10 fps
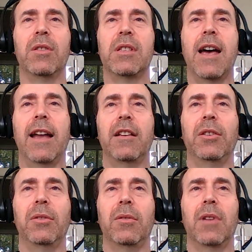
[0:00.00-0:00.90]
use that
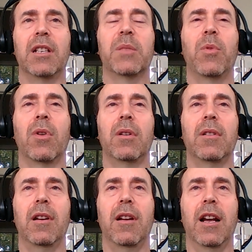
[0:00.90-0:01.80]
to export
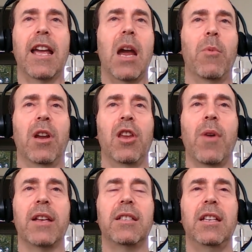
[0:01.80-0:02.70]
a camera in
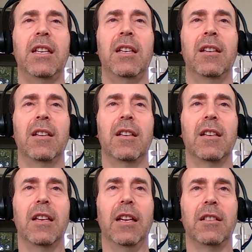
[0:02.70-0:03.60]
USD
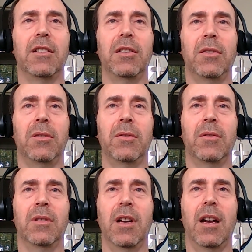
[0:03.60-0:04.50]

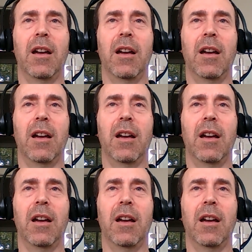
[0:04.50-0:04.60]
into